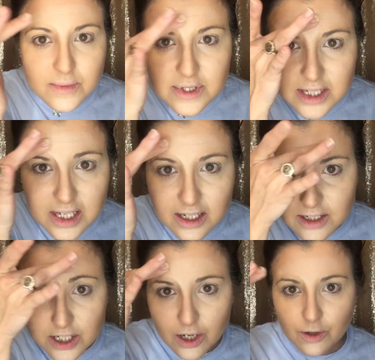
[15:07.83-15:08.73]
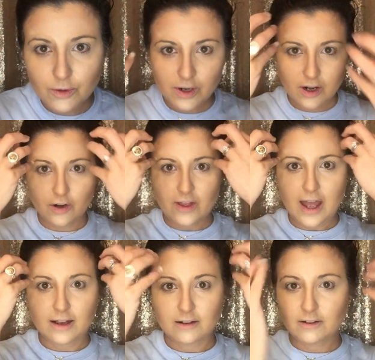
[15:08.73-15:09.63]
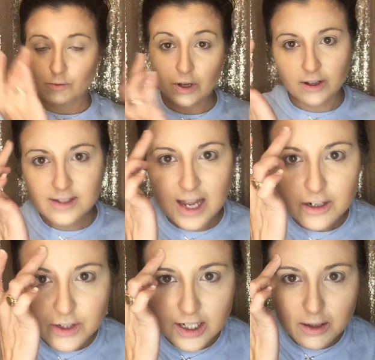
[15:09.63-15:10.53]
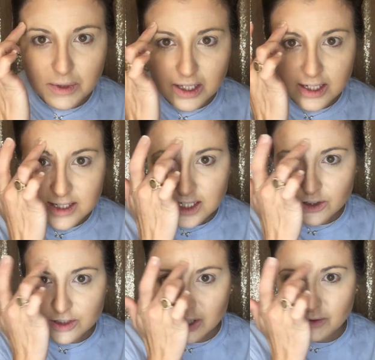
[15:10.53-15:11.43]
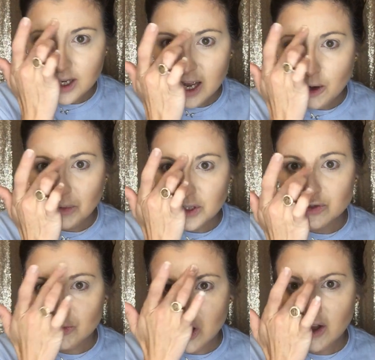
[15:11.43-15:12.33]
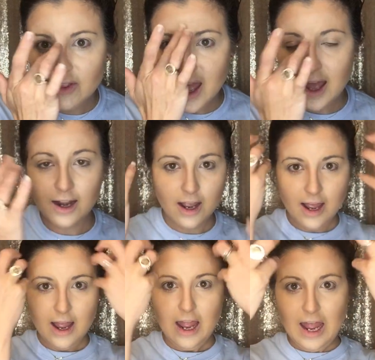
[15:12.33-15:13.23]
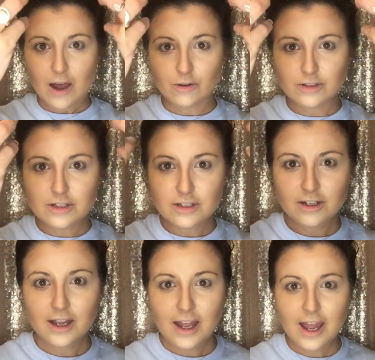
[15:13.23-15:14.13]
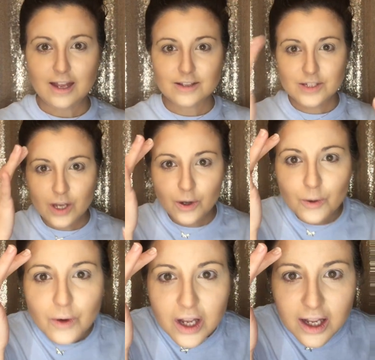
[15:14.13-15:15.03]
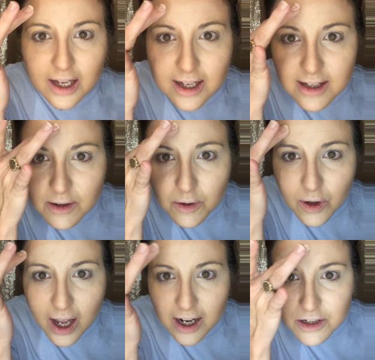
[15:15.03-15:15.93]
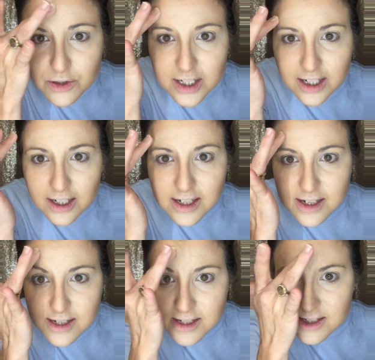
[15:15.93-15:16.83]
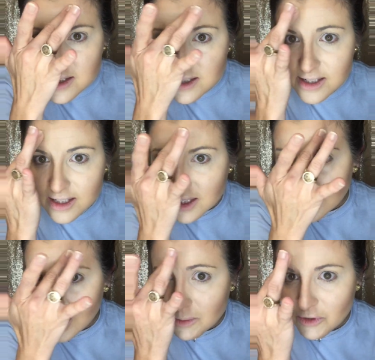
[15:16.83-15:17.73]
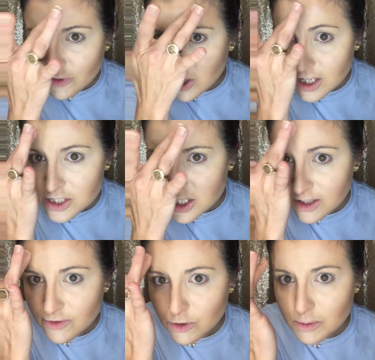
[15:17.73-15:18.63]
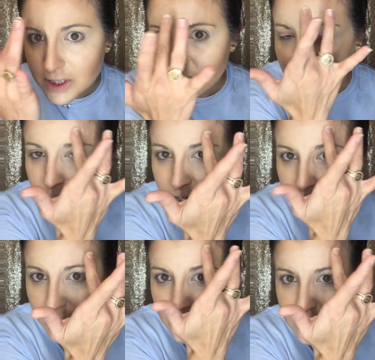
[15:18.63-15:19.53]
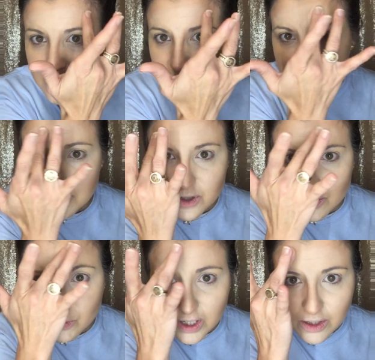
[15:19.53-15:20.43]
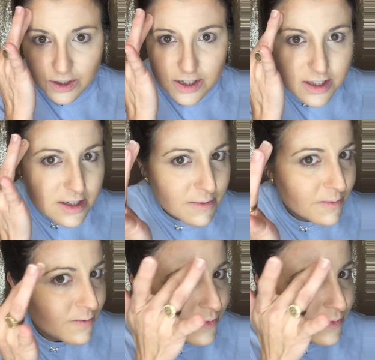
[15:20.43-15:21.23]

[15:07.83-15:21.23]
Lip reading: skin tone, or that, well, it's actually going to be the concealer tone now, but draw that out. And so it actually is camouflaging for me some of those wrinkles,